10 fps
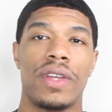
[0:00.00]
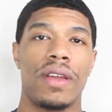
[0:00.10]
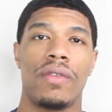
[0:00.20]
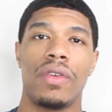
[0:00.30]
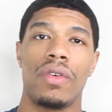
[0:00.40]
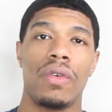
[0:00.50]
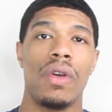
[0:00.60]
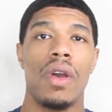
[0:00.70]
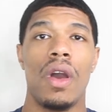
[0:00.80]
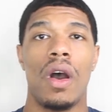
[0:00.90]
Like if you, you
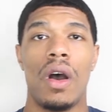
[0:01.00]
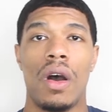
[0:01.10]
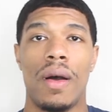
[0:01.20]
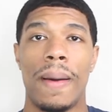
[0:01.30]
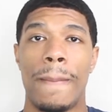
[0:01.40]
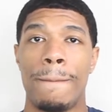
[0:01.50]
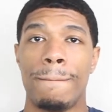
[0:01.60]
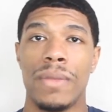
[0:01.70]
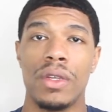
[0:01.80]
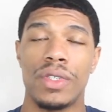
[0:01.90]
know
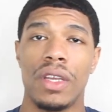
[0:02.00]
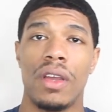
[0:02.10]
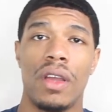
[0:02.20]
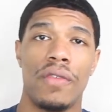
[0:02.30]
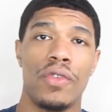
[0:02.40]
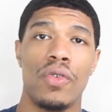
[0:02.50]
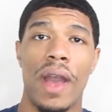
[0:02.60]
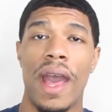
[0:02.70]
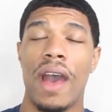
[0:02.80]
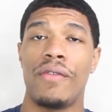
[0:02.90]
what I'm saying? If you
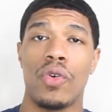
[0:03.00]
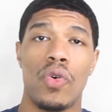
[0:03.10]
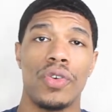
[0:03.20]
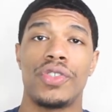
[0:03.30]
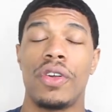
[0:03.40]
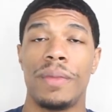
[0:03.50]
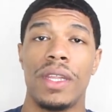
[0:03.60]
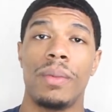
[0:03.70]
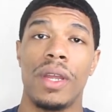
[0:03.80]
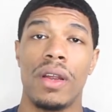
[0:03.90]
have a coarse or
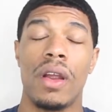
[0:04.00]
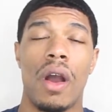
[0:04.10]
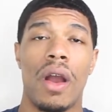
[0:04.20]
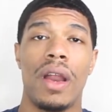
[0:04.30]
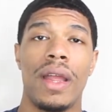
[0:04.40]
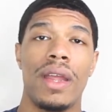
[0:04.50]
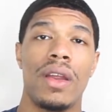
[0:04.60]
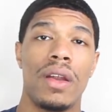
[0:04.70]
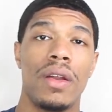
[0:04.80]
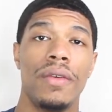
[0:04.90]
medium hair, our
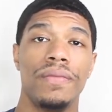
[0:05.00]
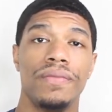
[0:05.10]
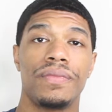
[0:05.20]
hair